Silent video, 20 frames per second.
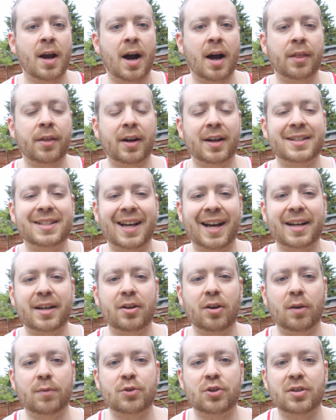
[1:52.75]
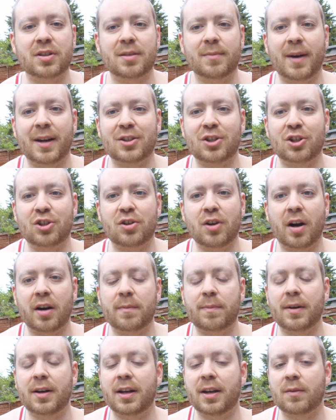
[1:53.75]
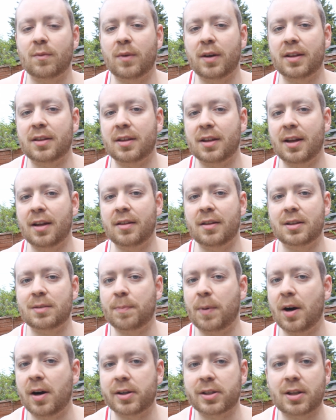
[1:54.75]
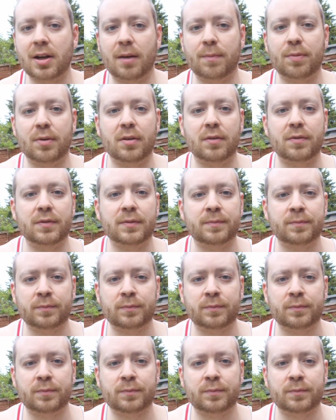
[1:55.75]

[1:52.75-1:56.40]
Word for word: other attacking options that Manchester United have been linked with in this past couple of